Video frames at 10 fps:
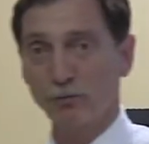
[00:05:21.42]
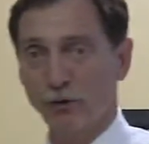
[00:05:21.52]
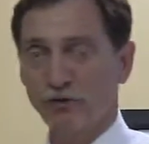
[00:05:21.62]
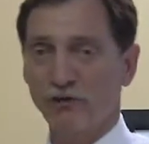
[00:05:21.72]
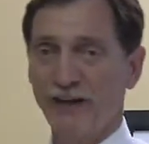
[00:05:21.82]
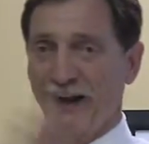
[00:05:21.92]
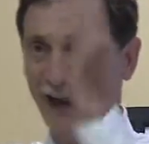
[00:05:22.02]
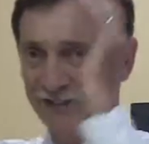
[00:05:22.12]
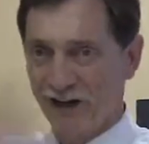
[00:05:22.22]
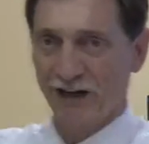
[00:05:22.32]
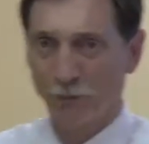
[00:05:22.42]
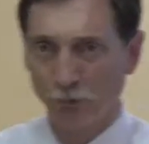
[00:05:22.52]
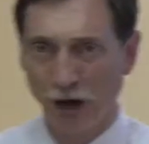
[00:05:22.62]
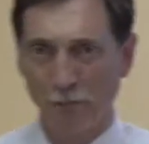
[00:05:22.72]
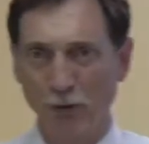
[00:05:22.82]
in prison. They can't take our
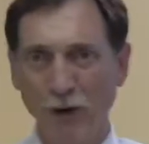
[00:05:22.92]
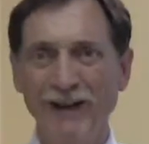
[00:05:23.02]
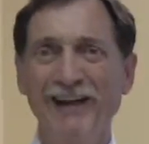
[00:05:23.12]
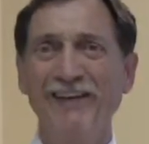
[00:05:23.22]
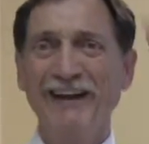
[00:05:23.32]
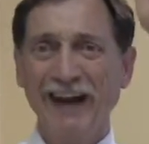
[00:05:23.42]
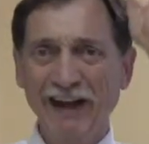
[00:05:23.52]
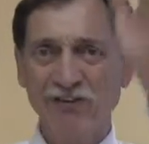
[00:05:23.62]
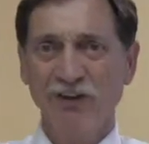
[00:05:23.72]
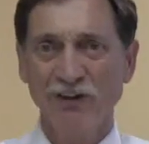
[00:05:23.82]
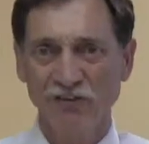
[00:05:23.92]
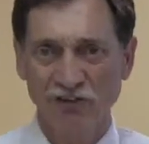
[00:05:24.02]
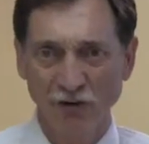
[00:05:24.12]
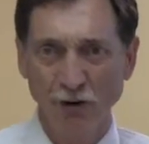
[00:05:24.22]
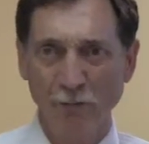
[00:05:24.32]
property away. They can't send us
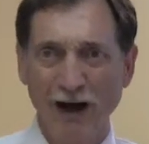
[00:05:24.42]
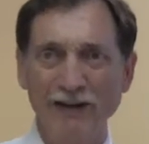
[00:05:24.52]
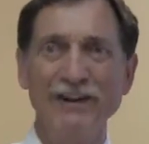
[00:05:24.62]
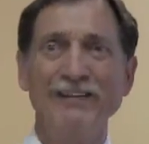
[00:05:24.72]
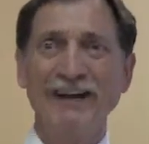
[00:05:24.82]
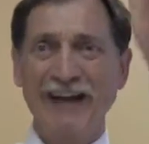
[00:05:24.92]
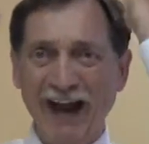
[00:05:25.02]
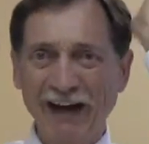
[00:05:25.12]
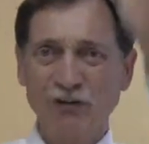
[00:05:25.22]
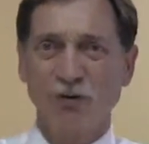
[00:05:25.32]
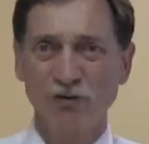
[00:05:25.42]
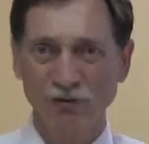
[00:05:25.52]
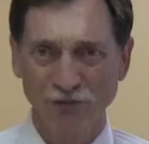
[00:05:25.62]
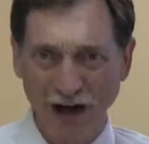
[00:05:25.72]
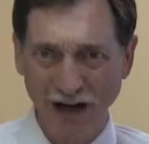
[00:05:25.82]
to our mind. They can't
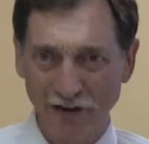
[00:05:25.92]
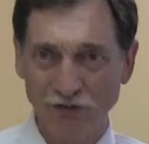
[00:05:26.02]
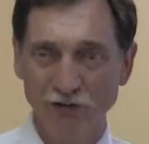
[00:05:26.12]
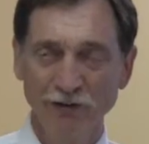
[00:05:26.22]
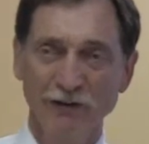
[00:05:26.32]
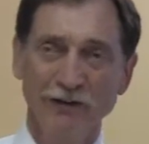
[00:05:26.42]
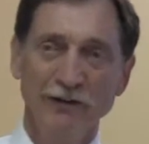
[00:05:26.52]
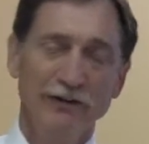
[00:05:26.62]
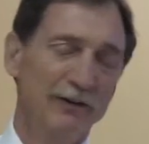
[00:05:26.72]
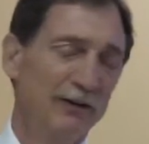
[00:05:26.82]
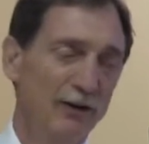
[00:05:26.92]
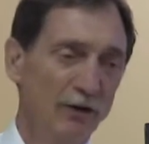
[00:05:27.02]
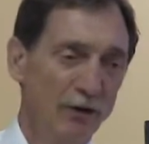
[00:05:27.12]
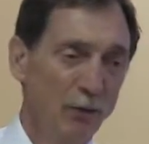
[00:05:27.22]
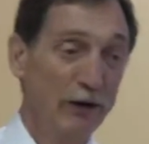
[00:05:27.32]
crucify us.
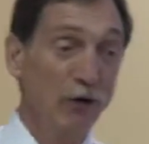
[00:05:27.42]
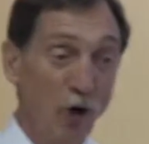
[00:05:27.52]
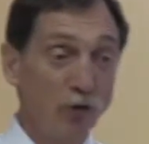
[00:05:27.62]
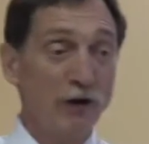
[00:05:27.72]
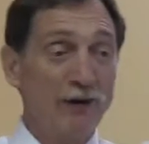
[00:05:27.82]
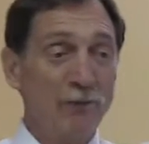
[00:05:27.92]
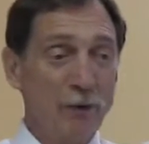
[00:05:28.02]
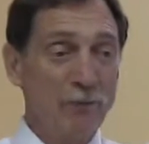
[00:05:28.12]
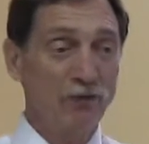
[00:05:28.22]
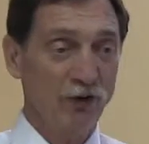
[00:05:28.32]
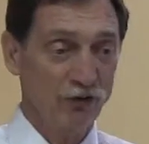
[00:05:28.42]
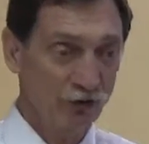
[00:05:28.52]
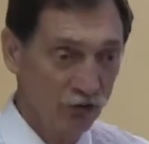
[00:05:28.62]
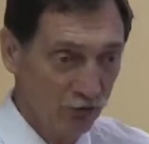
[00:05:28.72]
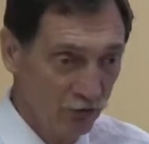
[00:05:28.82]
We can hold government
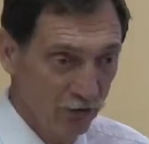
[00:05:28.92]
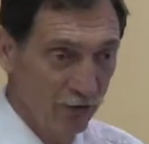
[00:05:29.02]
positions.